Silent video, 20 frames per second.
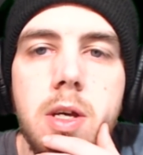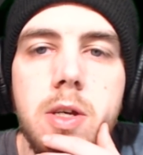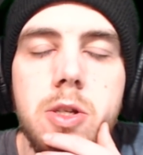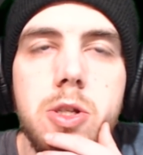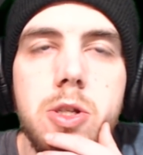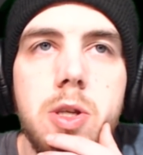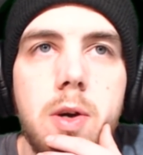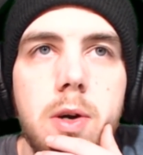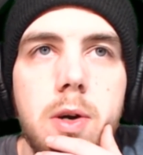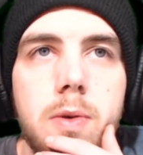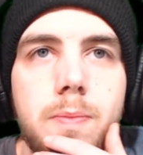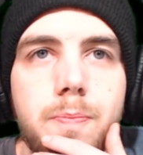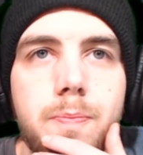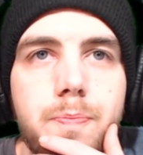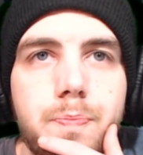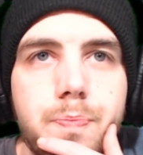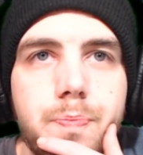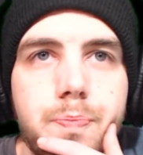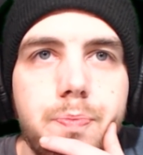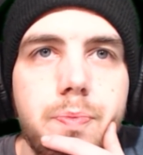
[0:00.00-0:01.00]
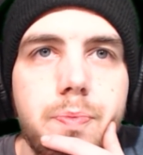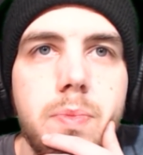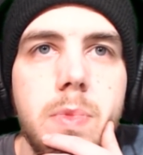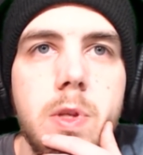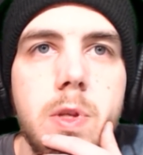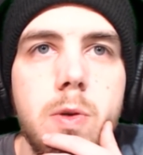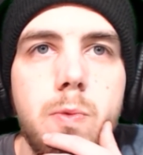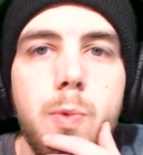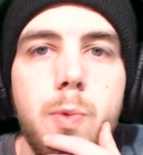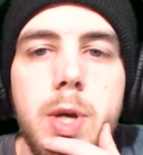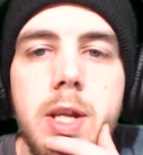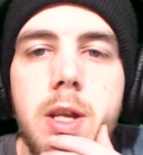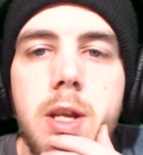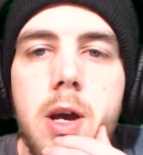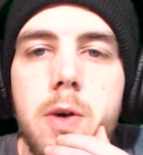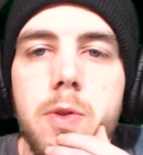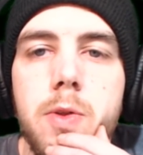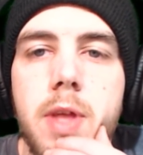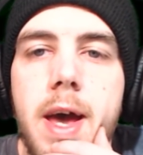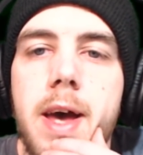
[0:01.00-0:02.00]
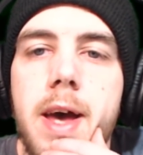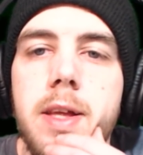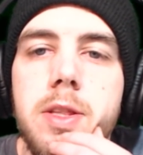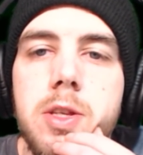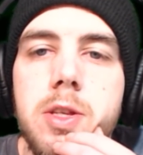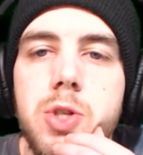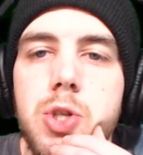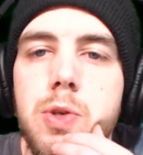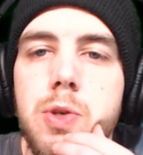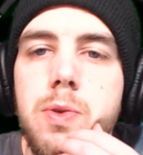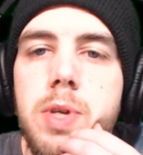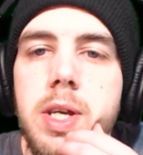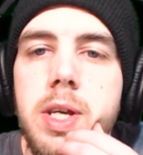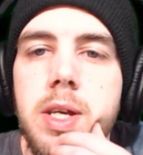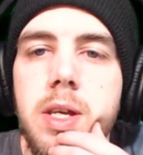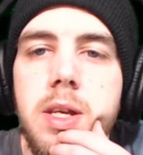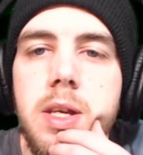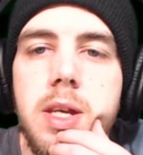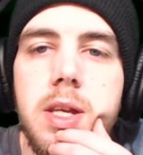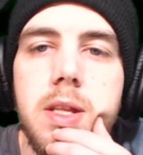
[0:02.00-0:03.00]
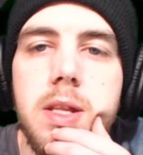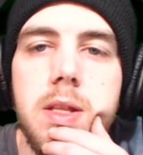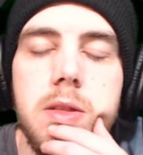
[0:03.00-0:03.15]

So we know that the